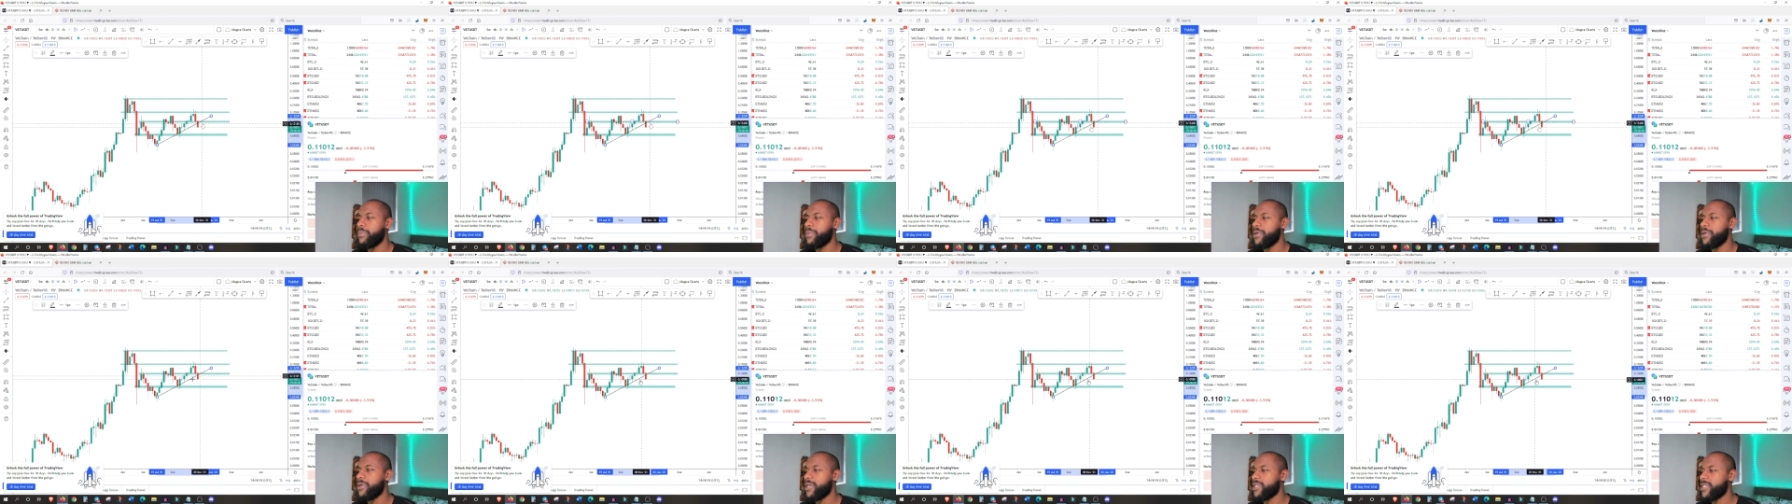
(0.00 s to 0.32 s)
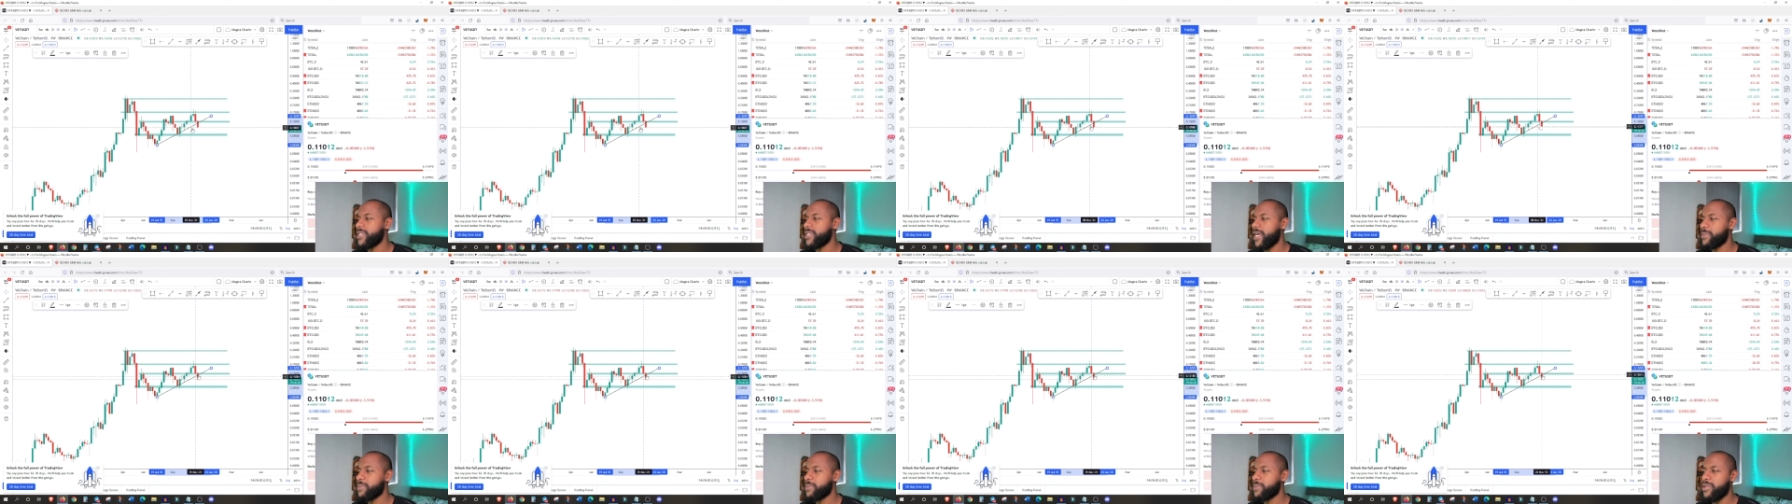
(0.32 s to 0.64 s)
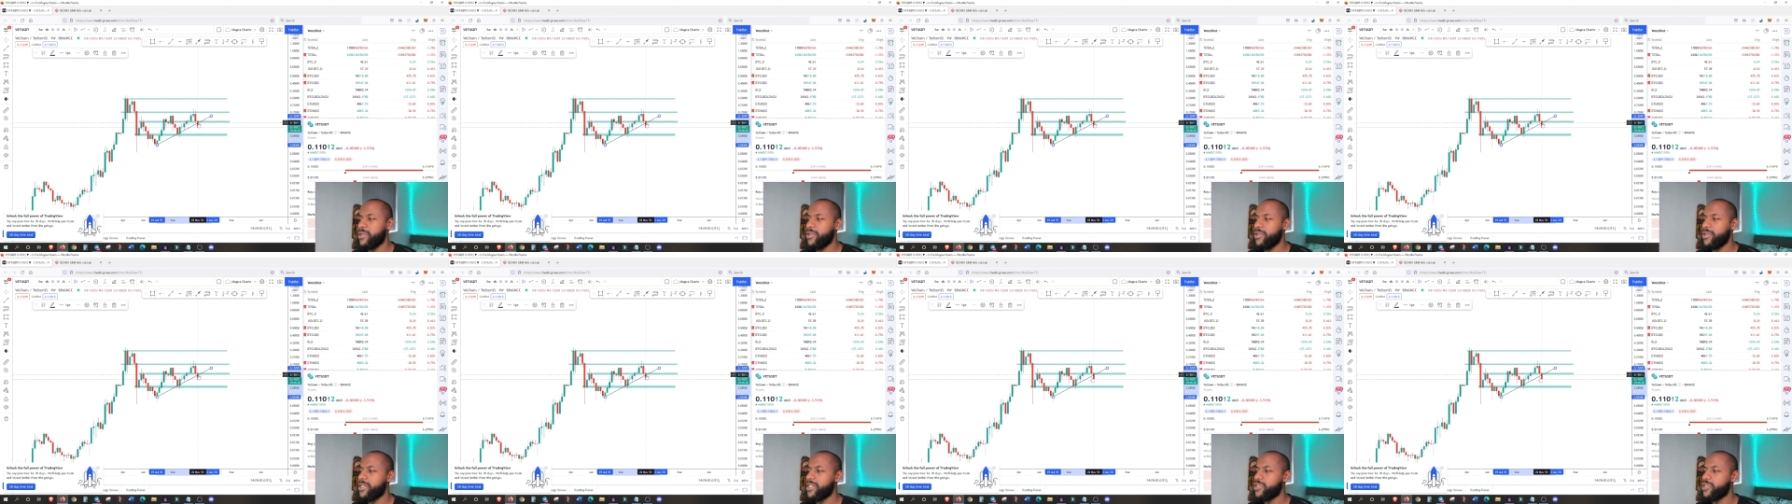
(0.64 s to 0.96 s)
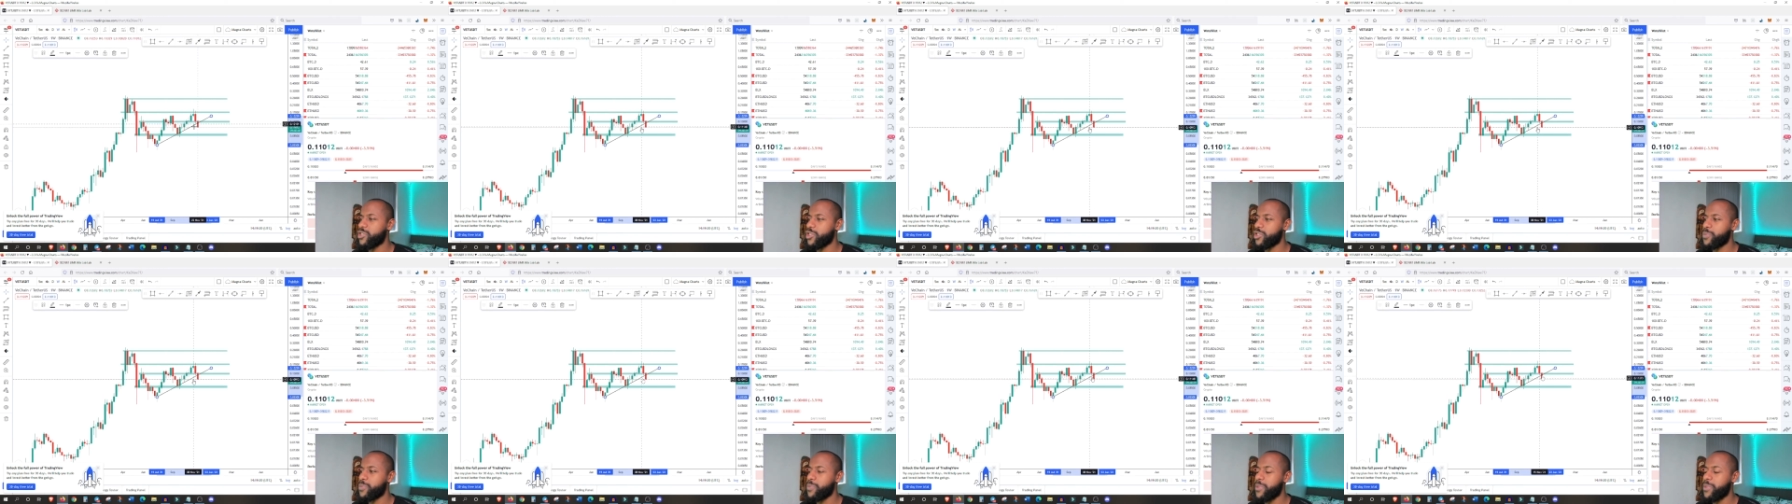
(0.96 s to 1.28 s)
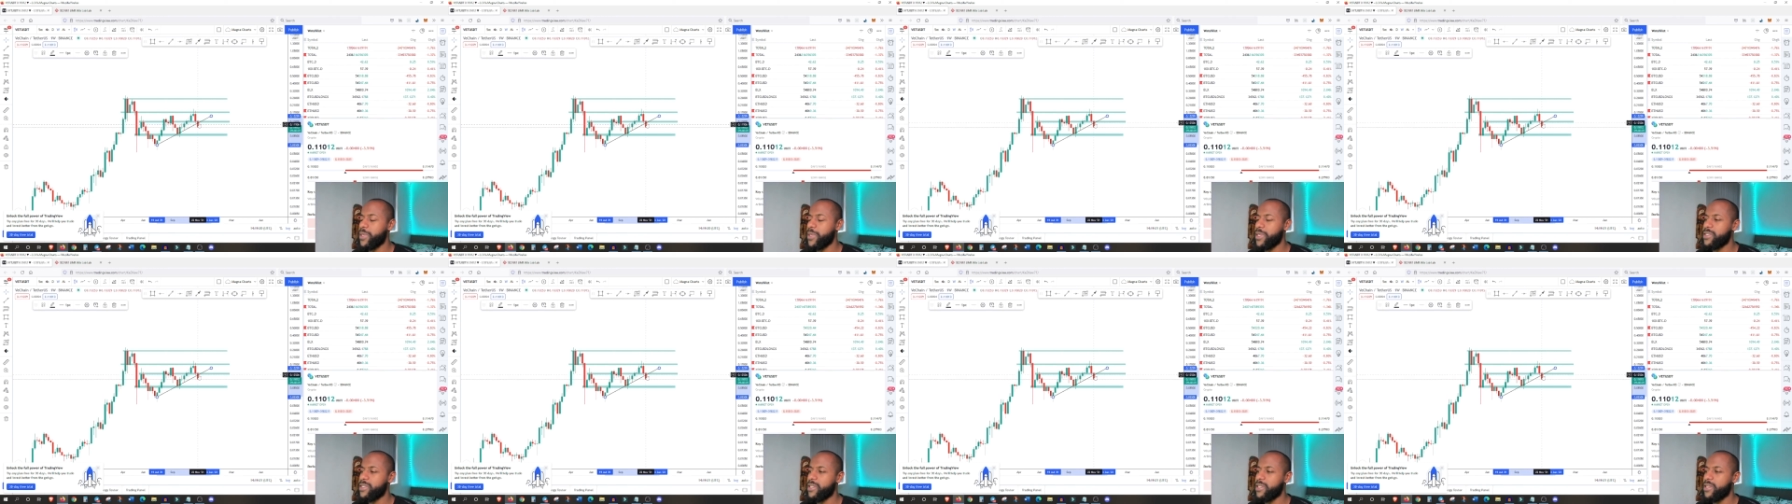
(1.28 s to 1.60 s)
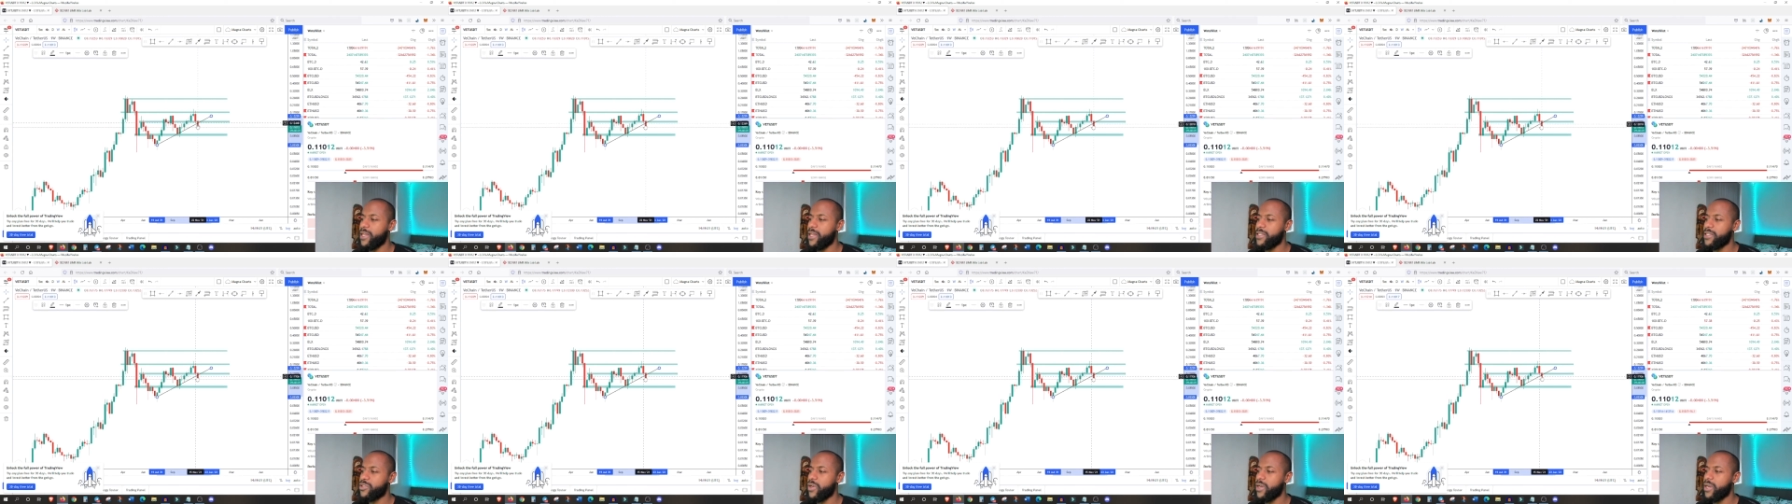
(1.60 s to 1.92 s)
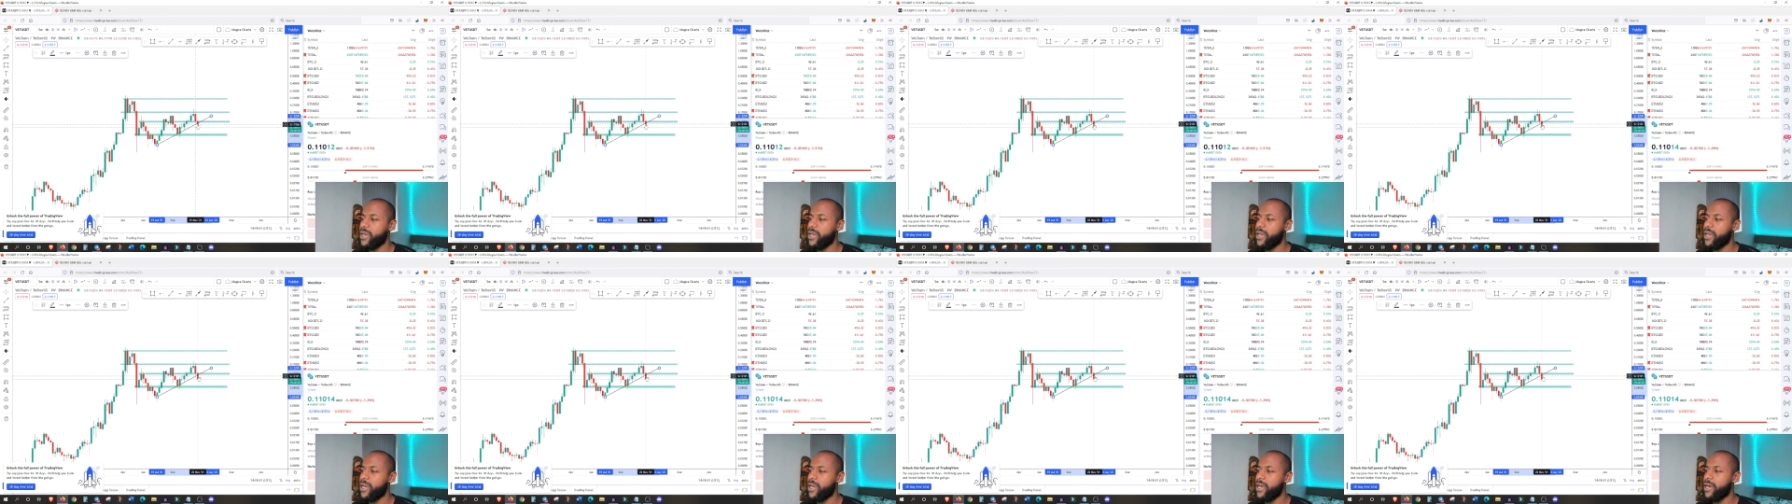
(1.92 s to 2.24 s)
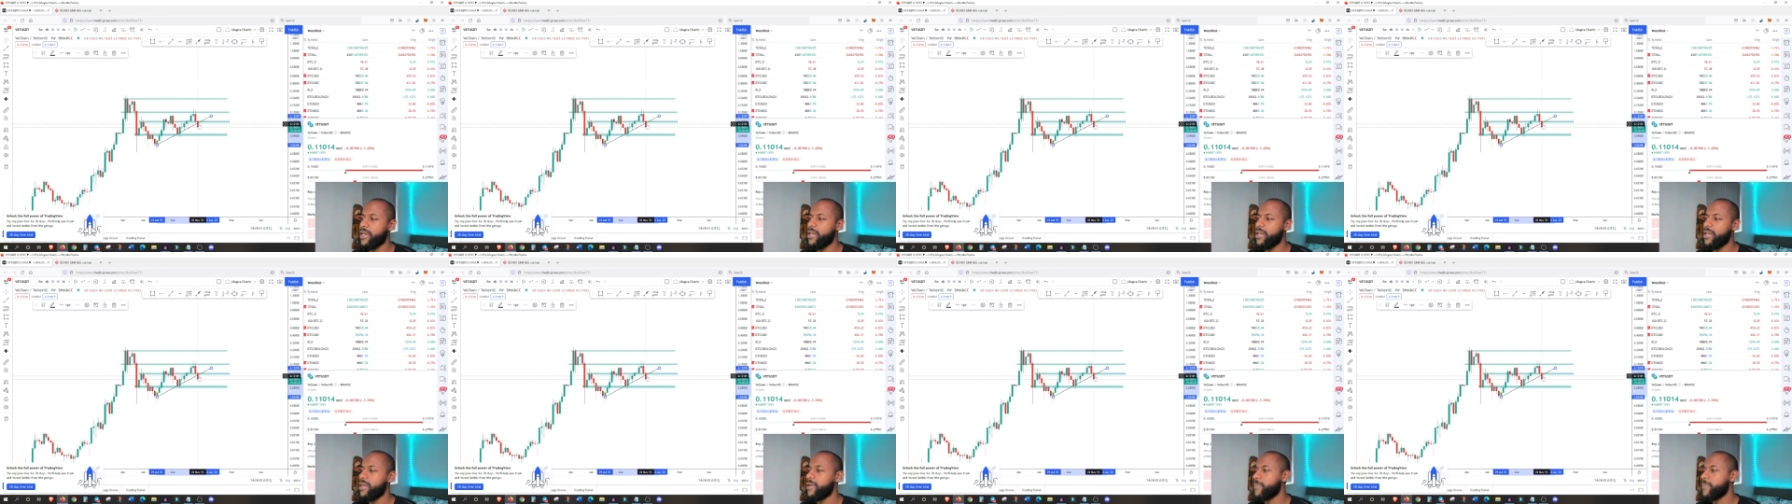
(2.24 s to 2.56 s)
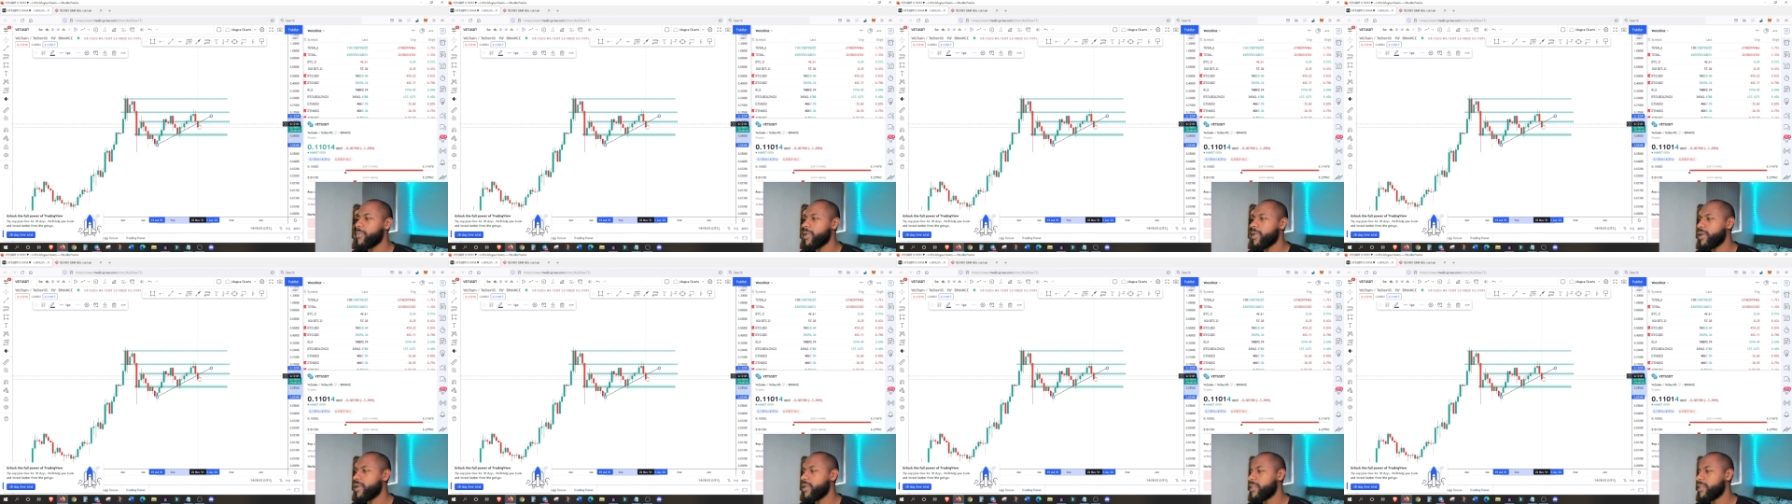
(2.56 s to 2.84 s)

but it's absolutely disrespected that trend line